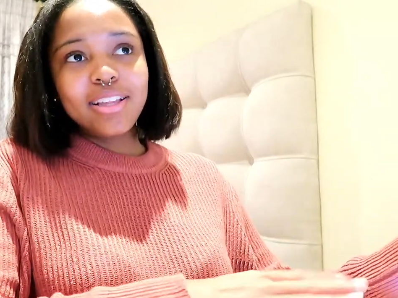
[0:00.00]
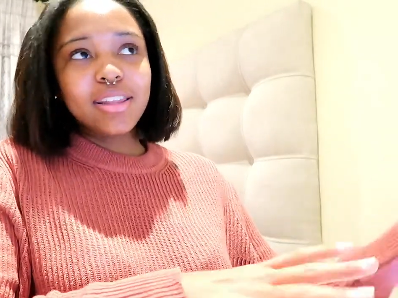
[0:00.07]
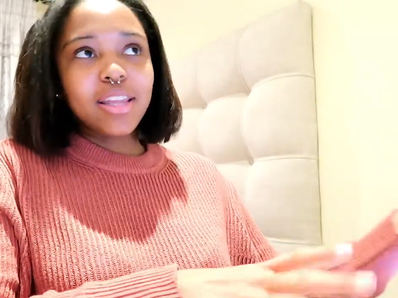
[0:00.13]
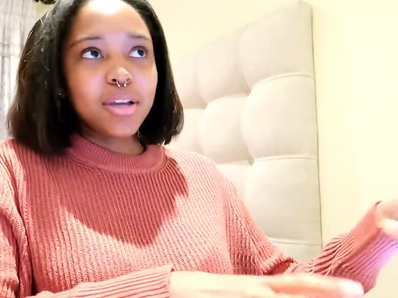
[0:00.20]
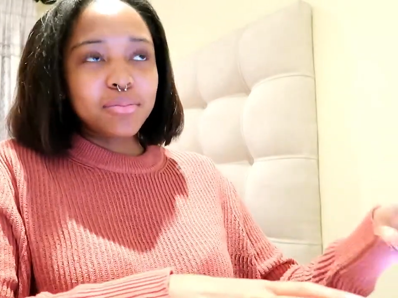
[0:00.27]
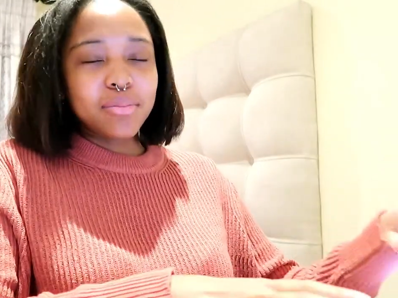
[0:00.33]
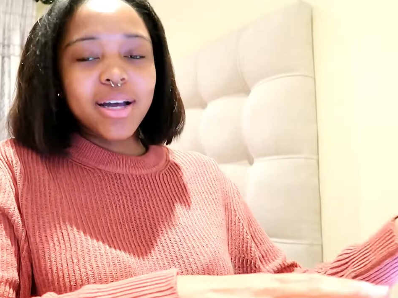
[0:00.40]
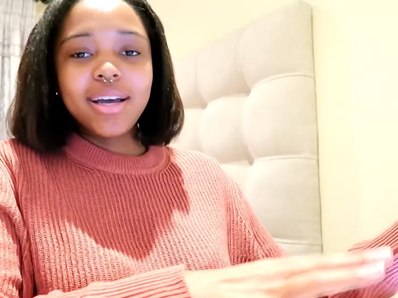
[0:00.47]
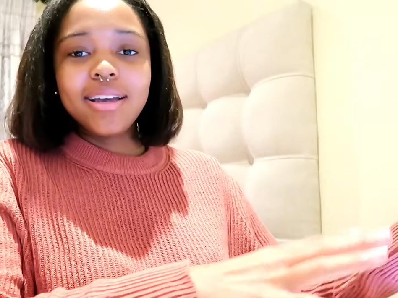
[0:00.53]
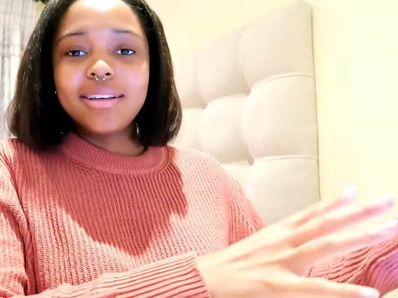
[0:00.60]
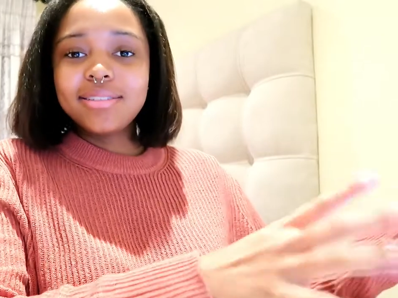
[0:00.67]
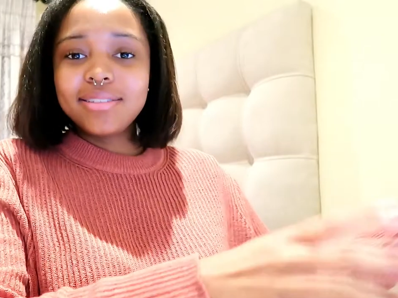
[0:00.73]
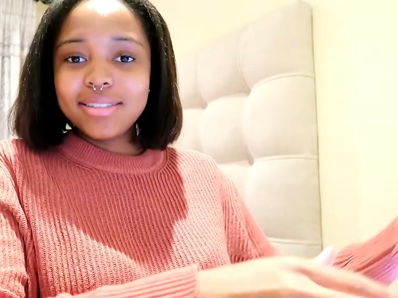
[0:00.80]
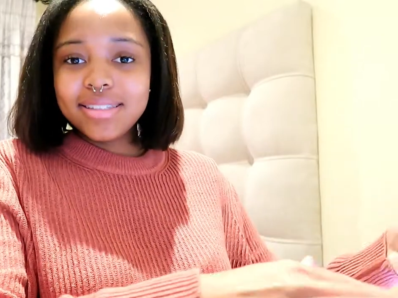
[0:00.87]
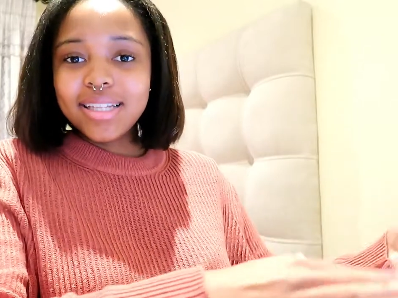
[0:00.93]
like
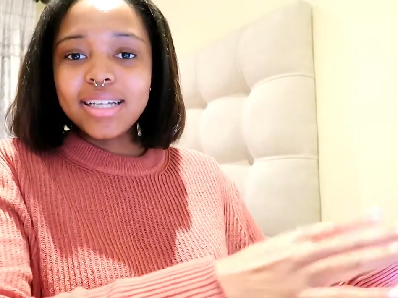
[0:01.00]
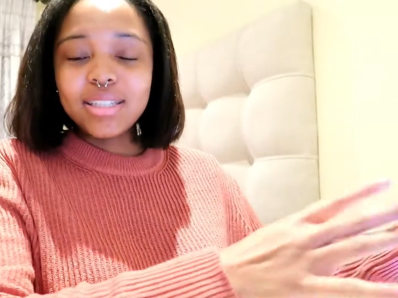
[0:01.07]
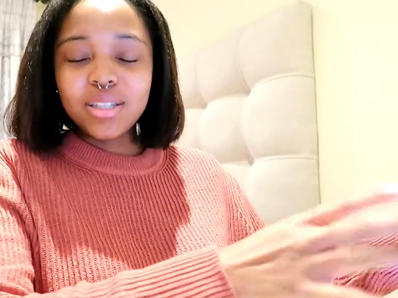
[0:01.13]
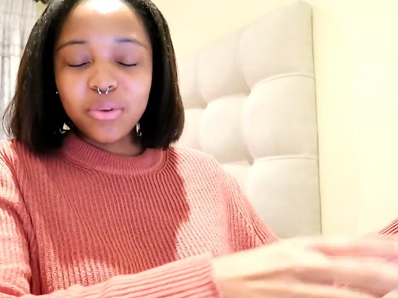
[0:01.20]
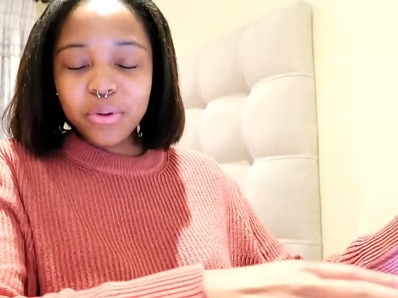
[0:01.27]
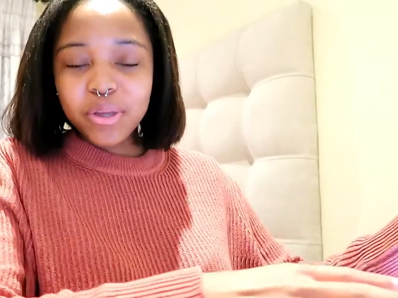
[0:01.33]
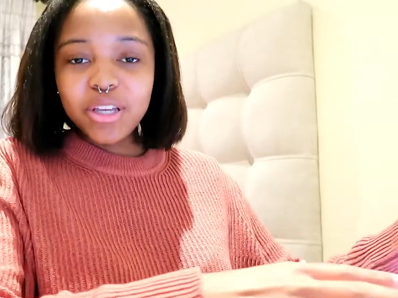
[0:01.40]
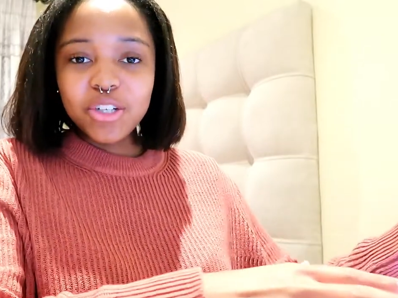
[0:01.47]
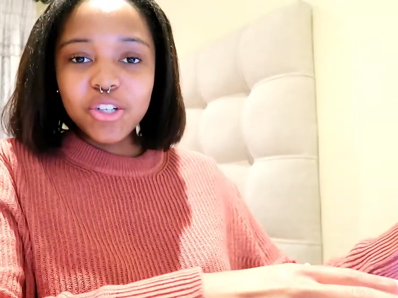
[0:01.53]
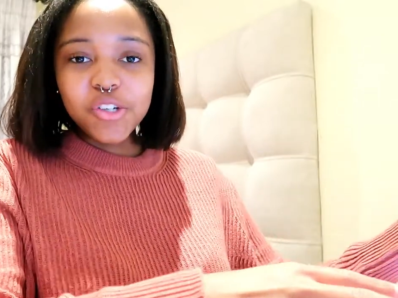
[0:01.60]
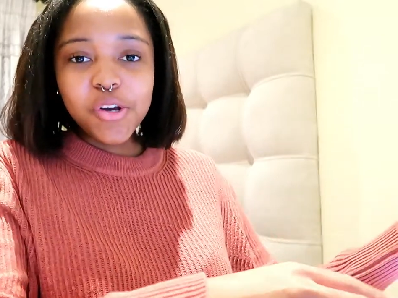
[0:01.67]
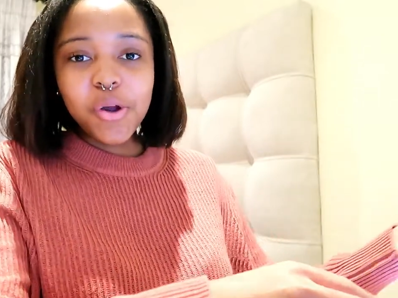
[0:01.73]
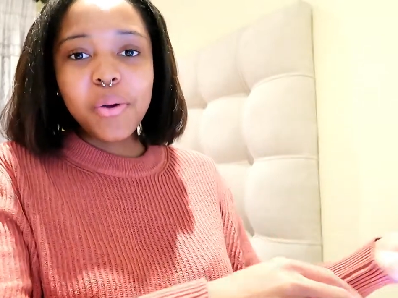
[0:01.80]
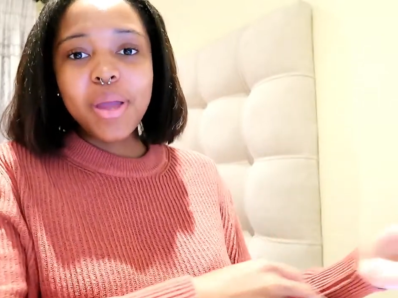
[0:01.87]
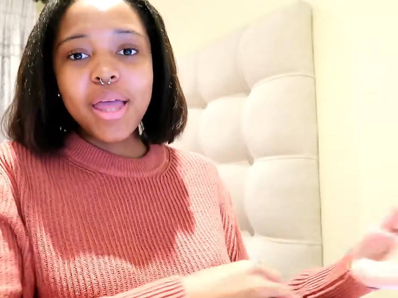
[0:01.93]
my nice little
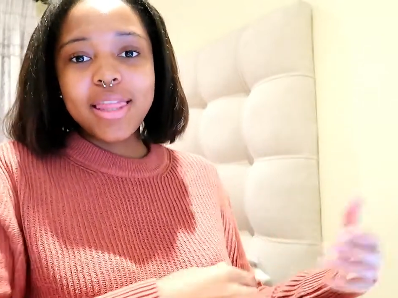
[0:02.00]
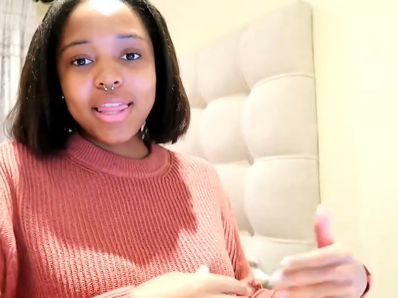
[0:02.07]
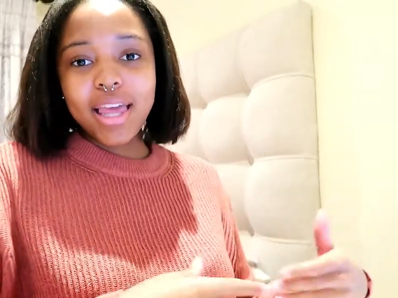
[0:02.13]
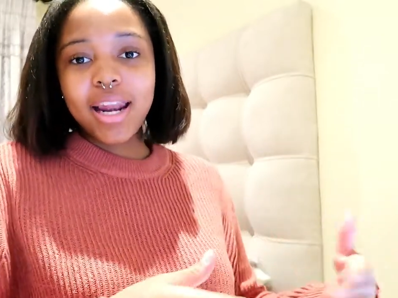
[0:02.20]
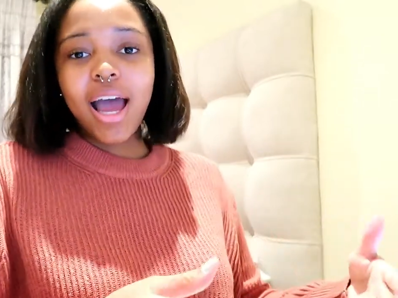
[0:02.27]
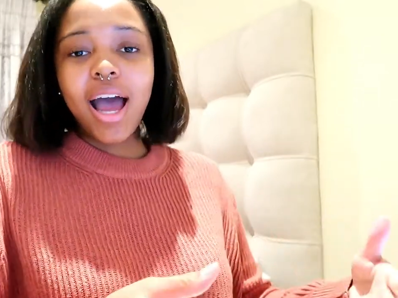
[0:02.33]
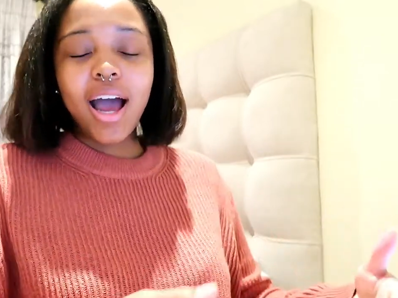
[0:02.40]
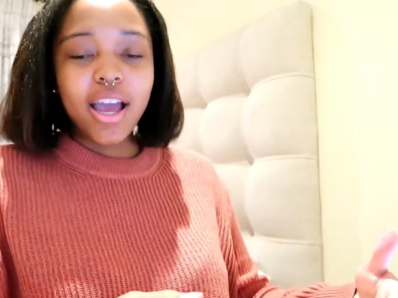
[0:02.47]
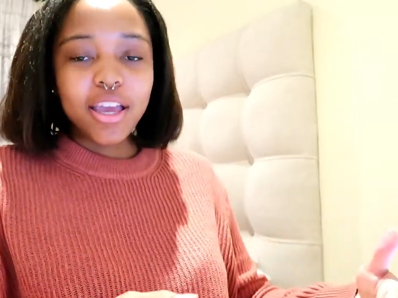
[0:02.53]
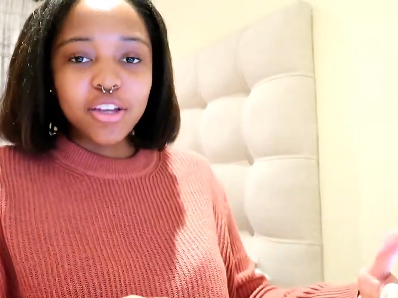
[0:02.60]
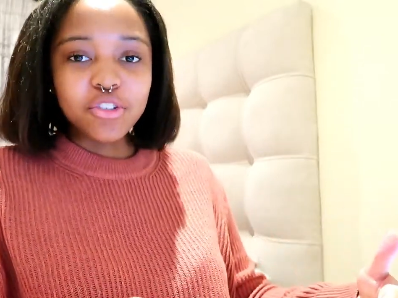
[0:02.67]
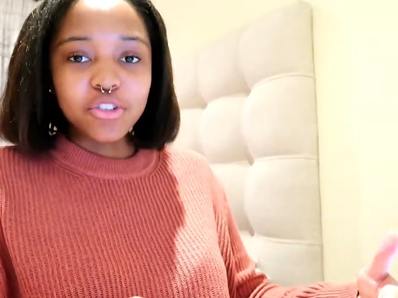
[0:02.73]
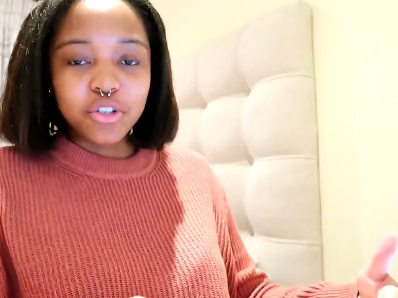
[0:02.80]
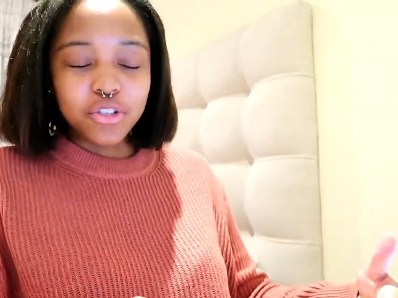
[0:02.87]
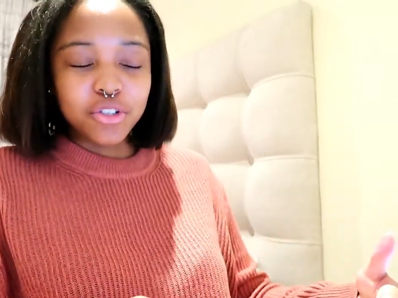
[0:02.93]
intro, and then I
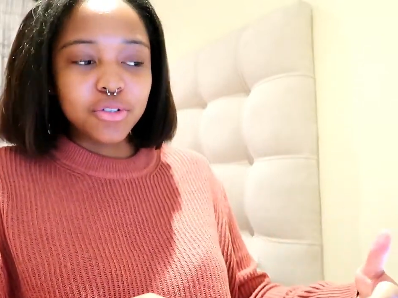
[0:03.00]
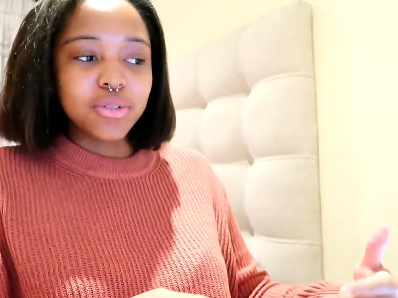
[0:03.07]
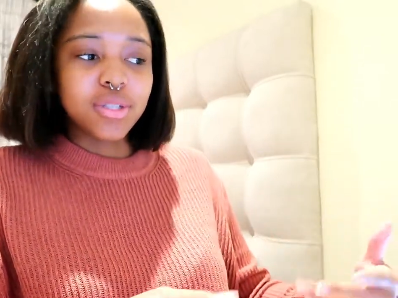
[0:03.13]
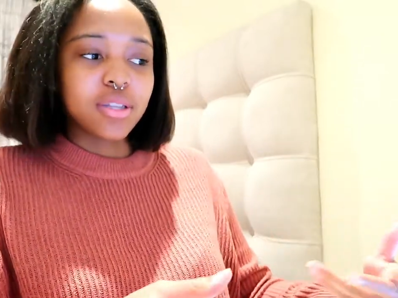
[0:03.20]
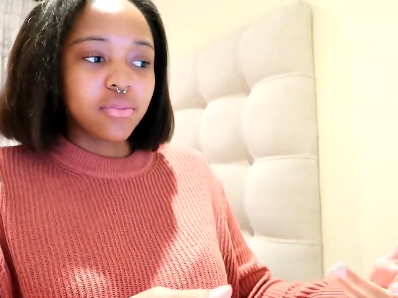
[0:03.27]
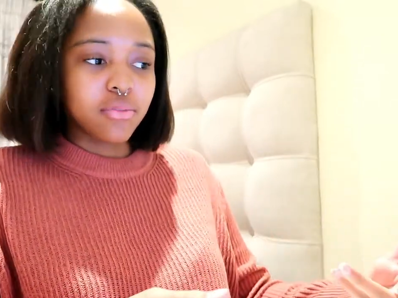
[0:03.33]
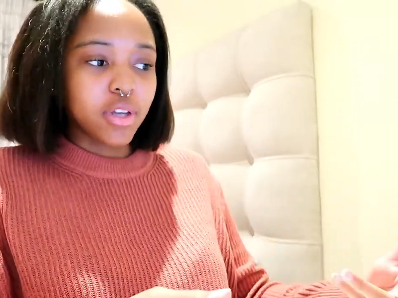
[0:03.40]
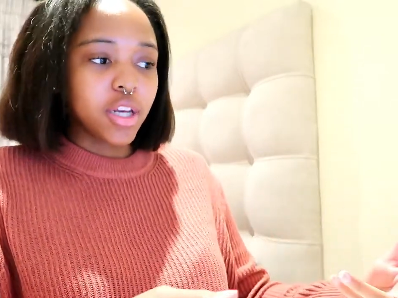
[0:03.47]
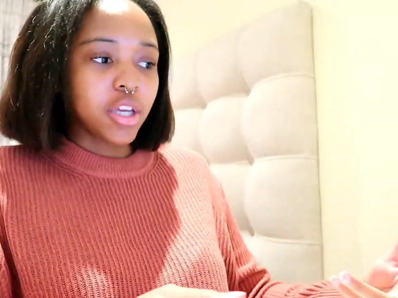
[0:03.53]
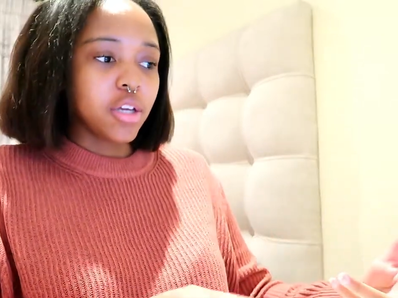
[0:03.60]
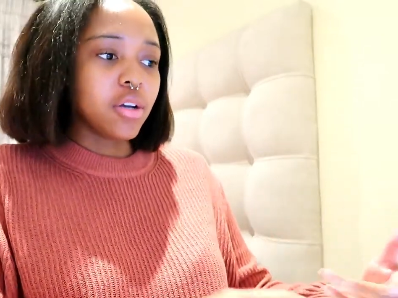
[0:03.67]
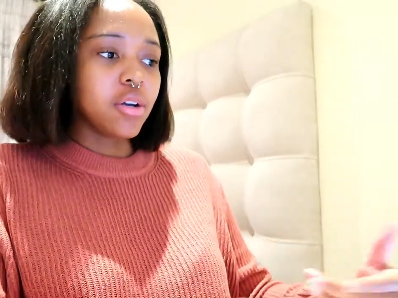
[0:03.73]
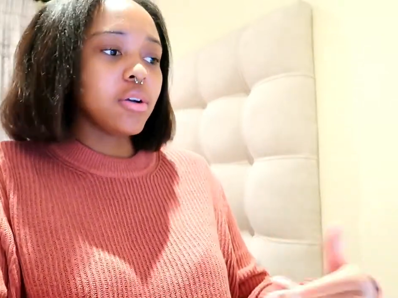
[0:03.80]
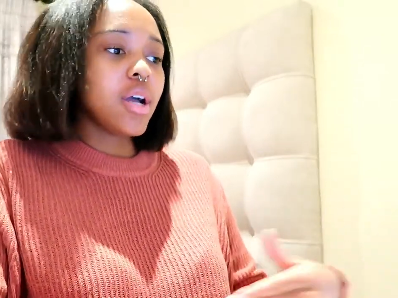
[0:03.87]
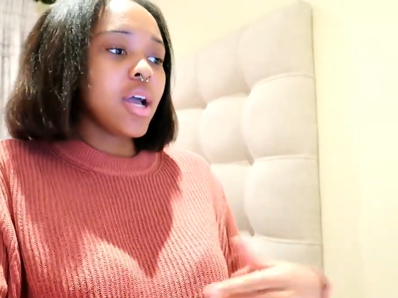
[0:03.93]
introduce the
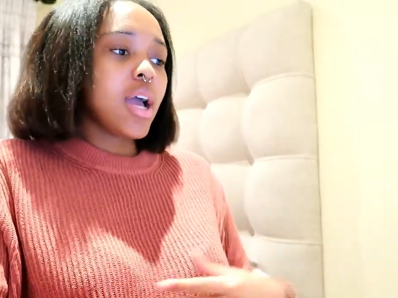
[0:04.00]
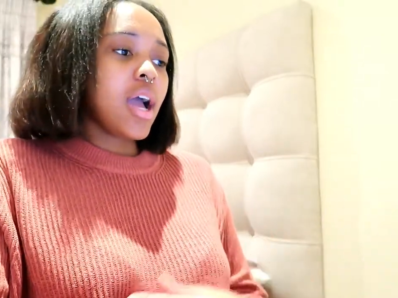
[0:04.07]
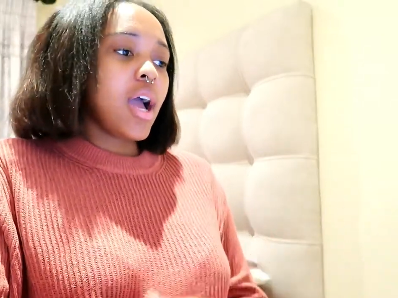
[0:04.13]
video,